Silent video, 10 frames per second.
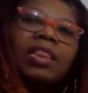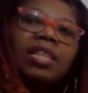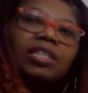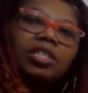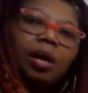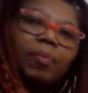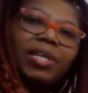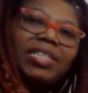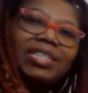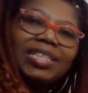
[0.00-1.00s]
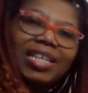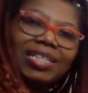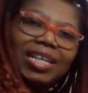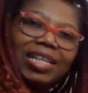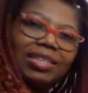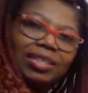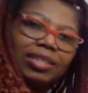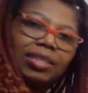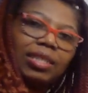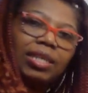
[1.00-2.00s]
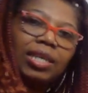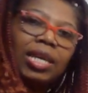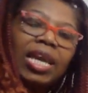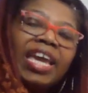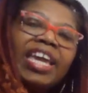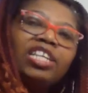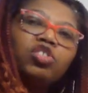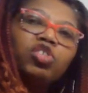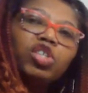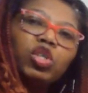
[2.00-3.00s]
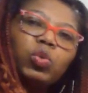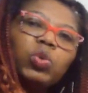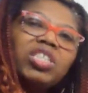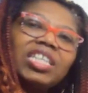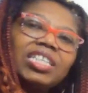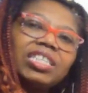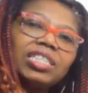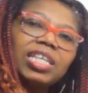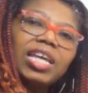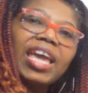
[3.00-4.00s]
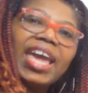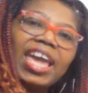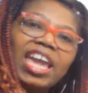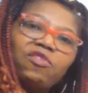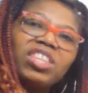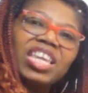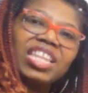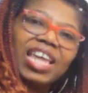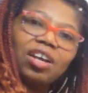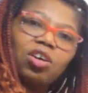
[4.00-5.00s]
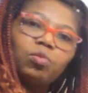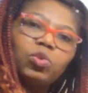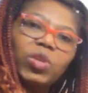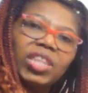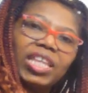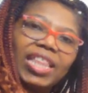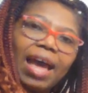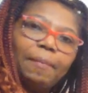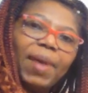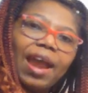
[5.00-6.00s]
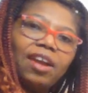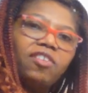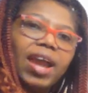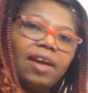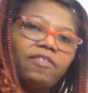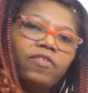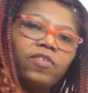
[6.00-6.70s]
The topic sentence introduces everything that comes within that paragraph.